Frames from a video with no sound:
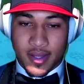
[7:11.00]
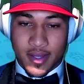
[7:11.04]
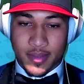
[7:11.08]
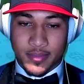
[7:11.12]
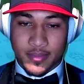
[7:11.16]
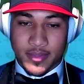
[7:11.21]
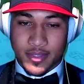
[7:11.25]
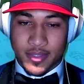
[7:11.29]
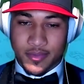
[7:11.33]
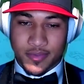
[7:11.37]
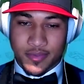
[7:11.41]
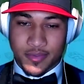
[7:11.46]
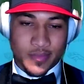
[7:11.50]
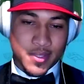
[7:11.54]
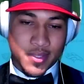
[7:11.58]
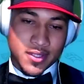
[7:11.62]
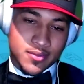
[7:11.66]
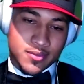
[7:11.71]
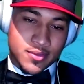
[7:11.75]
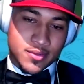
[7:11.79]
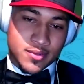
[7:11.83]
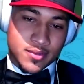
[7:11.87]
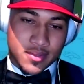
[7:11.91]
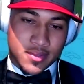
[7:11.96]
So for me, it
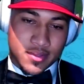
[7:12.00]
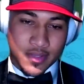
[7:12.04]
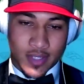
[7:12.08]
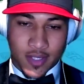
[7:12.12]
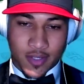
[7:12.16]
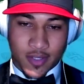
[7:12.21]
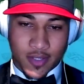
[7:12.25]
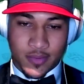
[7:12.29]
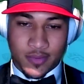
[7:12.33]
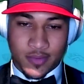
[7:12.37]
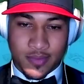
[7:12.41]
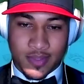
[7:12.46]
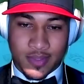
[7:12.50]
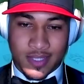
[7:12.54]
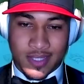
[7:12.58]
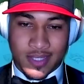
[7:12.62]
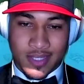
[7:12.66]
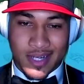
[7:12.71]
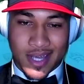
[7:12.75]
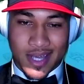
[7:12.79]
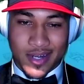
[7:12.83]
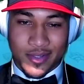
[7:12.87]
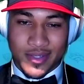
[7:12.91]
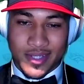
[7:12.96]
was, you know,
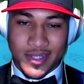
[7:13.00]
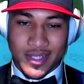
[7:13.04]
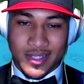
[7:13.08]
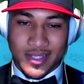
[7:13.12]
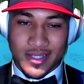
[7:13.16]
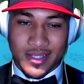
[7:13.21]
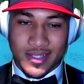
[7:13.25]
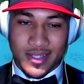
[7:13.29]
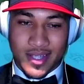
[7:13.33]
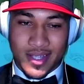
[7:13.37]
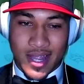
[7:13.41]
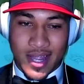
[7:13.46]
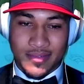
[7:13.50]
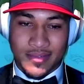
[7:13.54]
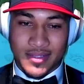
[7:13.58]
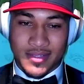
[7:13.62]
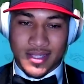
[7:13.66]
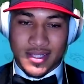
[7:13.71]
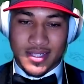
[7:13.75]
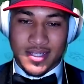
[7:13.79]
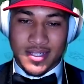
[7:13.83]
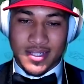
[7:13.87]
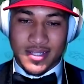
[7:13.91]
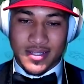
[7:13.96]
I don't think,
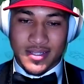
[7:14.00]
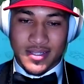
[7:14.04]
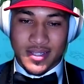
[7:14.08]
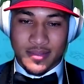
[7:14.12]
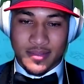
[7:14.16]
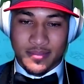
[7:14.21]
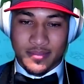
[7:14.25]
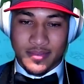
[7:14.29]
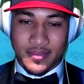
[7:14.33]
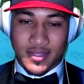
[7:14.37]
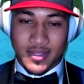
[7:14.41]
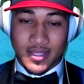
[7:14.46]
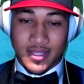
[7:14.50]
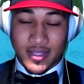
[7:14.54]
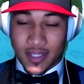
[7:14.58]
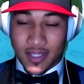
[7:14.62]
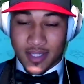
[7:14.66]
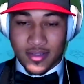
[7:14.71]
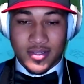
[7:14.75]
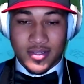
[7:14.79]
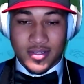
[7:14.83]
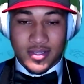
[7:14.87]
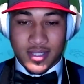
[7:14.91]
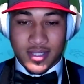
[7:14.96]
obviously, he's going to
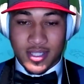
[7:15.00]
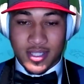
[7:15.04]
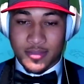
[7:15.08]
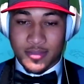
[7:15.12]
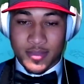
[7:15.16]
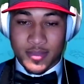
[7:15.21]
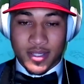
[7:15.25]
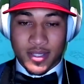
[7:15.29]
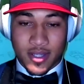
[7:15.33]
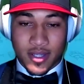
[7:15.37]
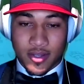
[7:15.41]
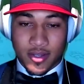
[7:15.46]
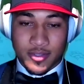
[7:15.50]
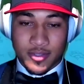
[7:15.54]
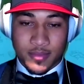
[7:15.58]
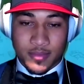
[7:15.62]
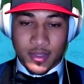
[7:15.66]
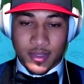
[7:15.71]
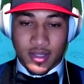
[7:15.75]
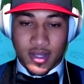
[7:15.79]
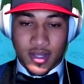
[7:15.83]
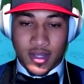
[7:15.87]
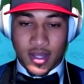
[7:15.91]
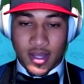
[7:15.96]
continue to teach me and coach
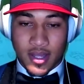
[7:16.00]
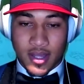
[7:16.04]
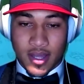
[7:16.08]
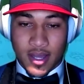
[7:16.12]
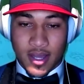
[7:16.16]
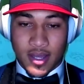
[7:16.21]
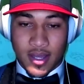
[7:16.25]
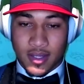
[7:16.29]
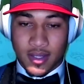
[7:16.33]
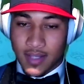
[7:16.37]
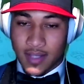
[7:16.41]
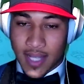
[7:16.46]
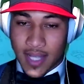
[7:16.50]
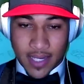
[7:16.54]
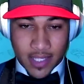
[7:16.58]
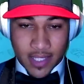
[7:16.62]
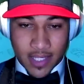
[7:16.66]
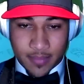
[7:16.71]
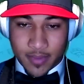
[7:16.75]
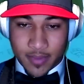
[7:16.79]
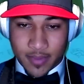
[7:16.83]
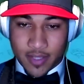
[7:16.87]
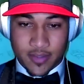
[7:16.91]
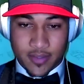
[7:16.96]
me a lot,
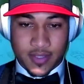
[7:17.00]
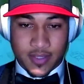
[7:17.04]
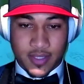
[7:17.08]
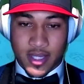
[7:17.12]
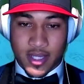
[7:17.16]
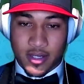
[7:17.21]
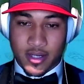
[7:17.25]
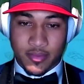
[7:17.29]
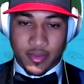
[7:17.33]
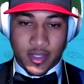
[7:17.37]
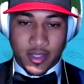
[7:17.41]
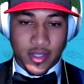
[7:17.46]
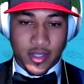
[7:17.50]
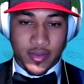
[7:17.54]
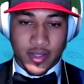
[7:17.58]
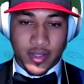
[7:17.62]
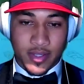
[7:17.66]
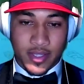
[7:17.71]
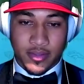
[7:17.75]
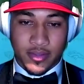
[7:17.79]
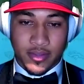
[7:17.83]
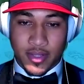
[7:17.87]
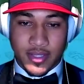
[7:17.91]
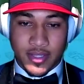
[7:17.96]
him and Coach Scangarillo
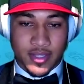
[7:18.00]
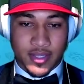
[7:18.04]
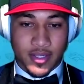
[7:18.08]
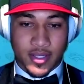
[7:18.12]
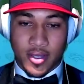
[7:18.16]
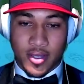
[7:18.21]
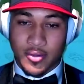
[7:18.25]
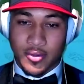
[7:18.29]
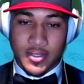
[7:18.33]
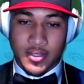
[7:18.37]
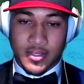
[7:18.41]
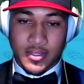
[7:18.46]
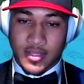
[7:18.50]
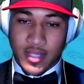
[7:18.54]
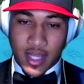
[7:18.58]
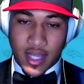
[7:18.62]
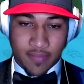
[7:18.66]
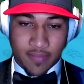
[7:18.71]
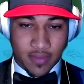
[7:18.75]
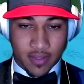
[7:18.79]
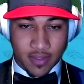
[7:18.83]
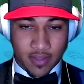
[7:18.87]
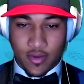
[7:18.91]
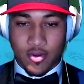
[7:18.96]
and the rest of the coaching
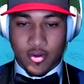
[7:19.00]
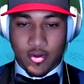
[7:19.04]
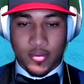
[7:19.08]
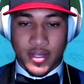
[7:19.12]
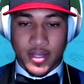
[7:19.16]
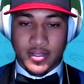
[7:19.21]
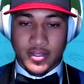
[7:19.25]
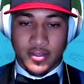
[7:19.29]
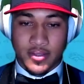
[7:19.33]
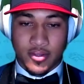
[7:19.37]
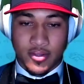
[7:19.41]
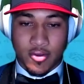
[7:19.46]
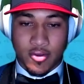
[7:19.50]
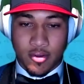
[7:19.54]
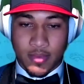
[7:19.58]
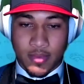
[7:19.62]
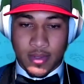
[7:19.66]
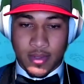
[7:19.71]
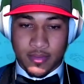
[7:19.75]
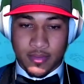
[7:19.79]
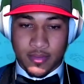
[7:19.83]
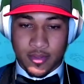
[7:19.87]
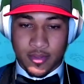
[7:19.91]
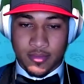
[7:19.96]
staff and the quarterbacks in the
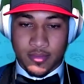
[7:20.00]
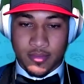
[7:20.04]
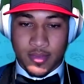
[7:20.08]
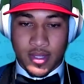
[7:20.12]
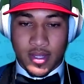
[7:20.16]
quarterback room.